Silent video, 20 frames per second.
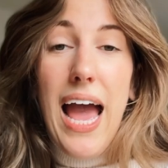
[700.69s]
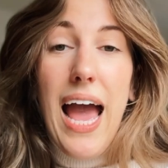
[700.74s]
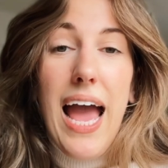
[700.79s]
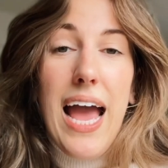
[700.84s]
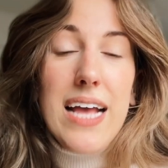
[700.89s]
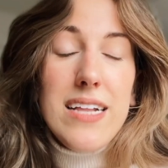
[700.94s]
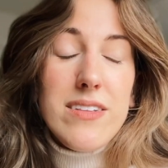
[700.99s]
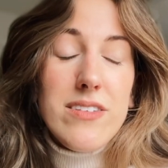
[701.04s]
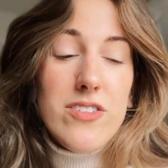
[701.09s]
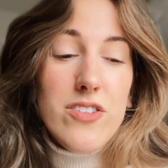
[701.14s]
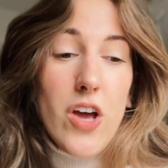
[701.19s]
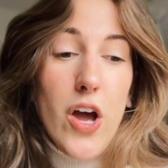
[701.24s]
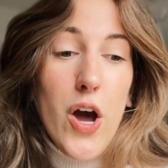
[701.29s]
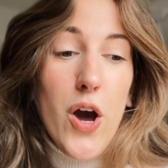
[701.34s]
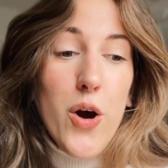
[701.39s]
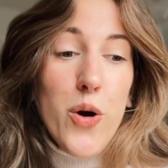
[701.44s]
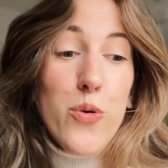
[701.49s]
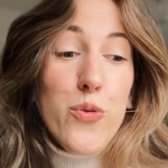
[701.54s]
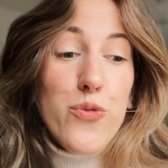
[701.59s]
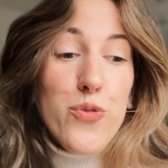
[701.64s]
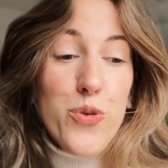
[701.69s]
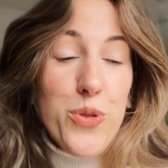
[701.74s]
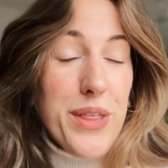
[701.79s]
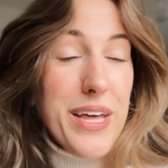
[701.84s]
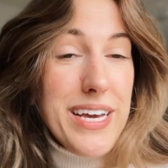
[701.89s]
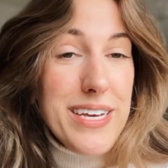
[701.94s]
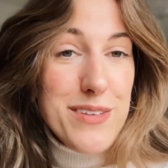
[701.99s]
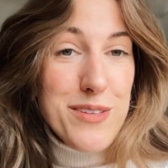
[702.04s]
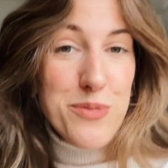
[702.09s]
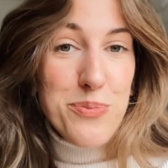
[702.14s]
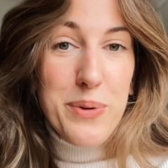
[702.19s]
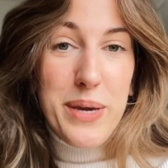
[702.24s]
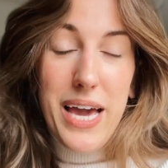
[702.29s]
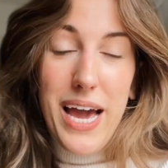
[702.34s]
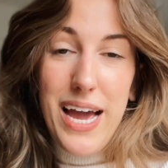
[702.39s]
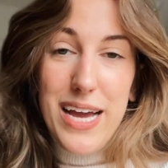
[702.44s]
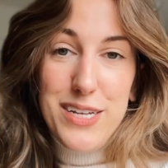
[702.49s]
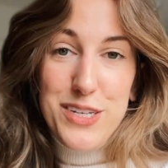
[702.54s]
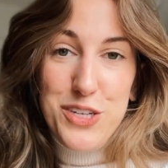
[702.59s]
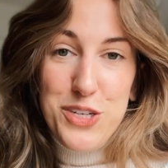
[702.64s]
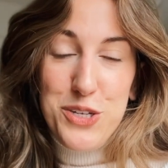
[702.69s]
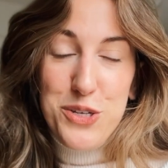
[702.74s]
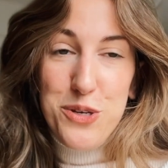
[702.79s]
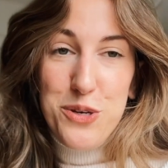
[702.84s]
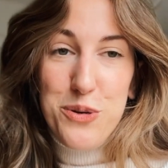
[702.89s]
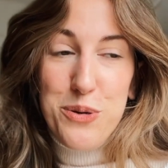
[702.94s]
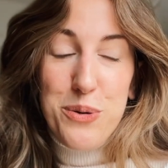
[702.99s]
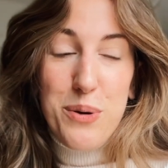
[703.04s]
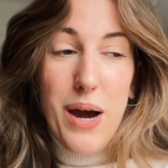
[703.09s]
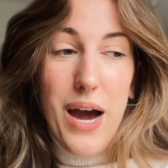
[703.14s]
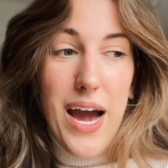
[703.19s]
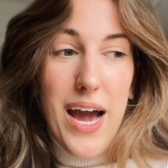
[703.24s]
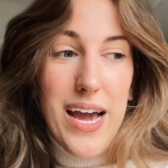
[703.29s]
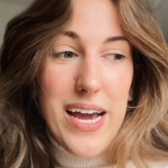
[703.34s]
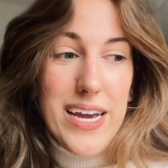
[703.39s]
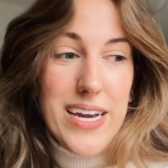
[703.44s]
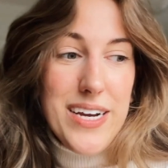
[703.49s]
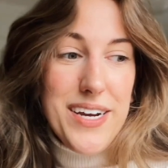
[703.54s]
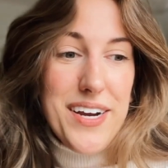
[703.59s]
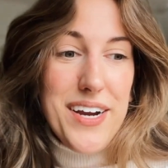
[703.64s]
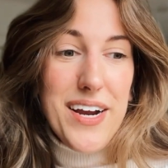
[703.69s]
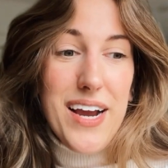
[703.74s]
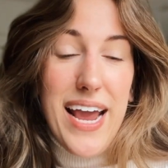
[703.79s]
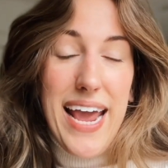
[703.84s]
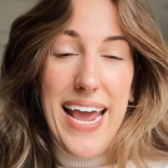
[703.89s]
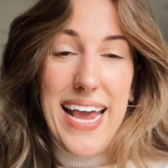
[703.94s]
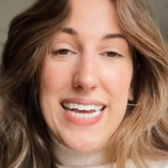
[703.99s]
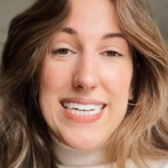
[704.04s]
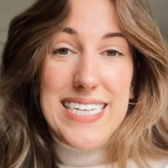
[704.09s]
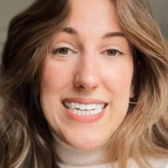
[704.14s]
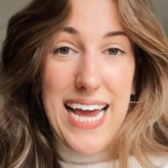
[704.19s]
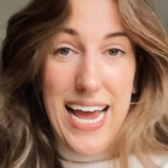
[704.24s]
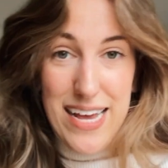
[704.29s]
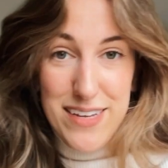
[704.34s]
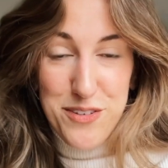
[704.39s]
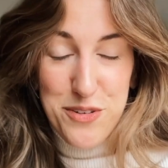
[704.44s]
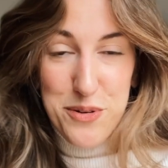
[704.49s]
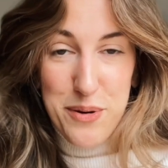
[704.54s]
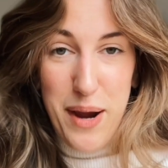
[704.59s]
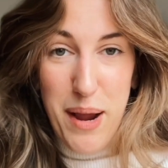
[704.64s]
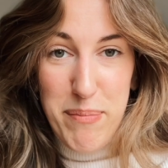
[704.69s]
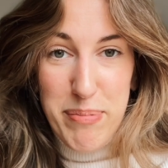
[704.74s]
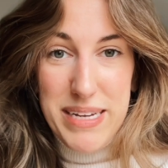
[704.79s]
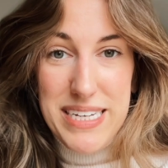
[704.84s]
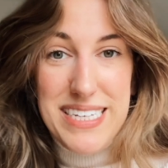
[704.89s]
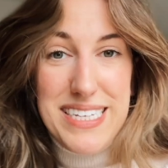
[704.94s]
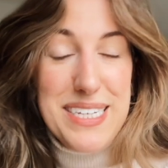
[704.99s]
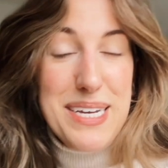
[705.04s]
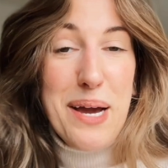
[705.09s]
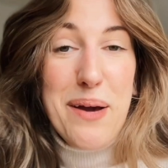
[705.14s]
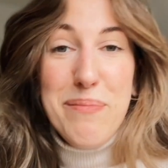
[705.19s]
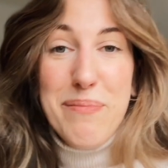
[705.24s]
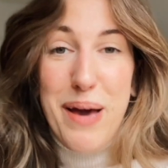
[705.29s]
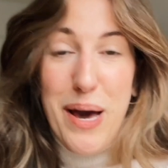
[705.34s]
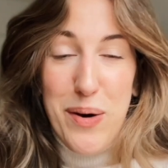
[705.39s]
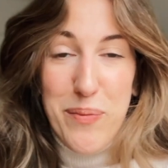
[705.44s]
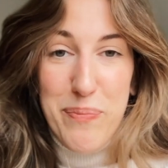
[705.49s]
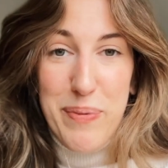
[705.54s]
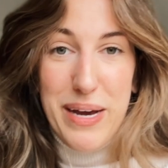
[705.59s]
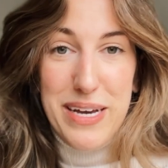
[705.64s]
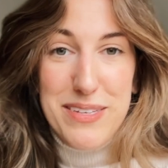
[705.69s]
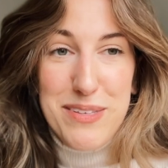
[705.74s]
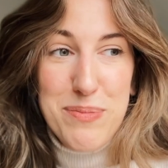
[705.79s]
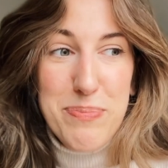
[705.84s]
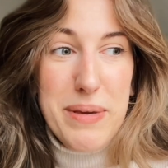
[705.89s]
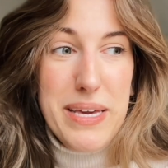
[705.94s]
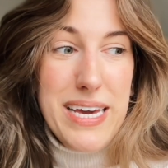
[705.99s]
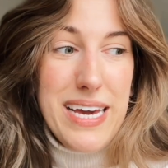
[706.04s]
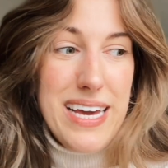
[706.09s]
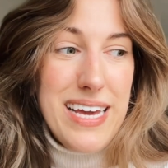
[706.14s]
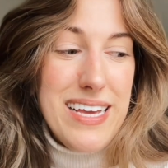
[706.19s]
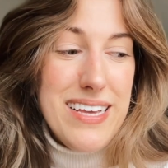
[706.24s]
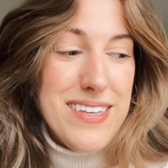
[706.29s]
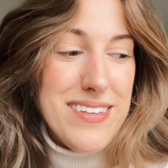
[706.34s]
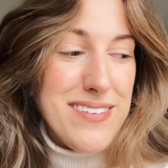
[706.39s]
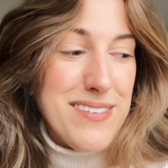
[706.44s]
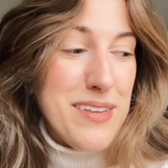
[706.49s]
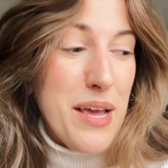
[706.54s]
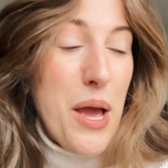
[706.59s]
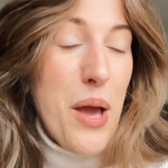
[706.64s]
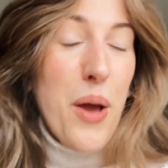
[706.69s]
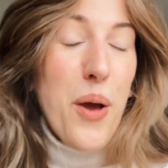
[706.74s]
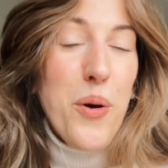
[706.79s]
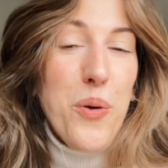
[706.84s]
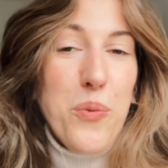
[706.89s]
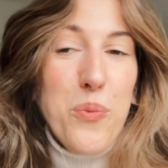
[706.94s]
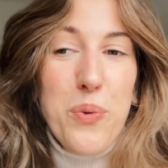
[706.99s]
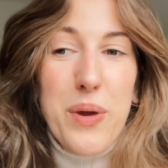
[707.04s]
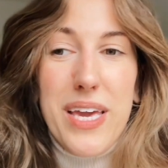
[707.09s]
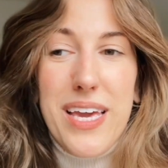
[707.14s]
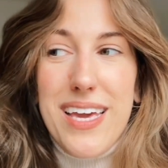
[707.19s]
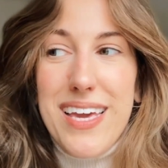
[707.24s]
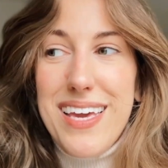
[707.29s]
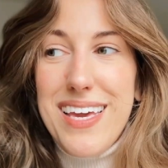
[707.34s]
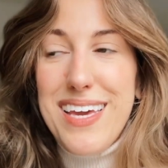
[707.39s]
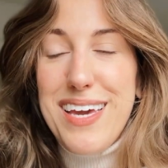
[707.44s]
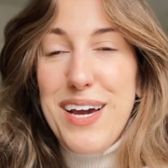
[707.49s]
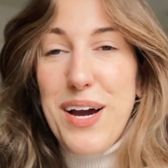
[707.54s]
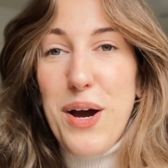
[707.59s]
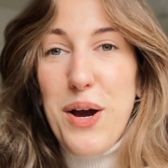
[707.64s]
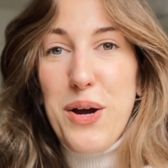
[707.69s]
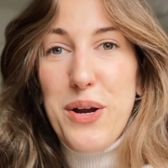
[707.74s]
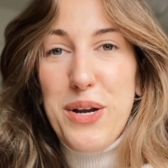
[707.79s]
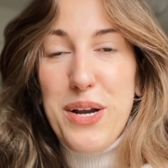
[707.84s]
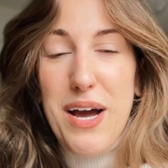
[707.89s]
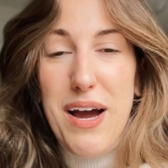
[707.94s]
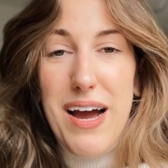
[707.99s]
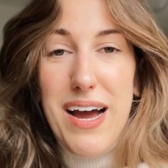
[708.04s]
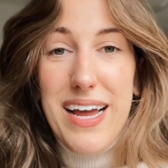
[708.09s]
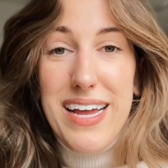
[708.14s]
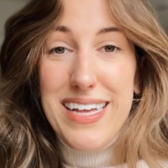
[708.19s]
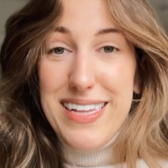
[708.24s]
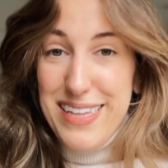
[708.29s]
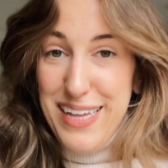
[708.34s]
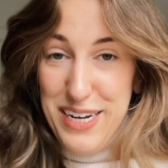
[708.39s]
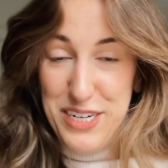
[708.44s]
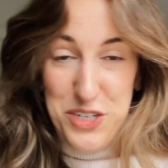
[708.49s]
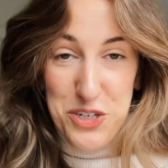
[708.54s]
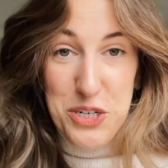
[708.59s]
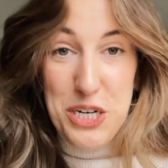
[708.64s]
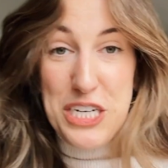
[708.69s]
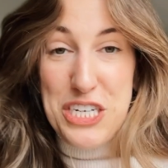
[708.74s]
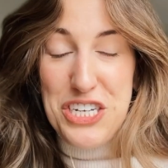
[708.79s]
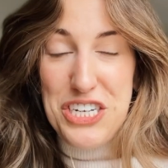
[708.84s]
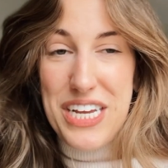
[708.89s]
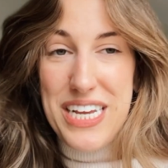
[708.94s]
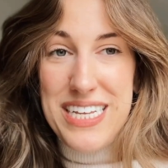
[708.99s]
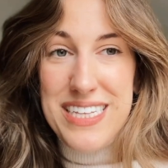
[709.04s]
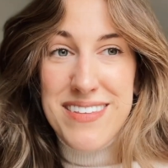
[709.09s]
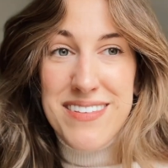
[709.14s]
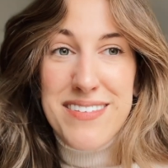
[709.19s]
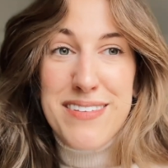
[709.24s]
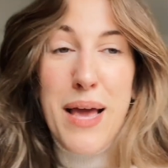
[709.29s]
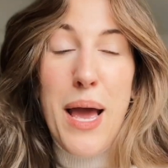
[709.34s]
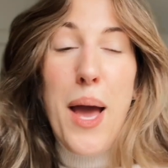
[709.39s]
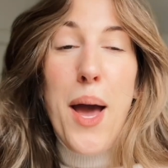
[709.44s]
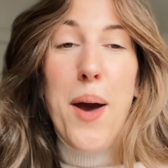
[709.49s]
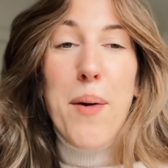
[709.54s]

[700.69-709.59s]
And so for this we had to hire a TaskRabbit to come help us because we are not electricians.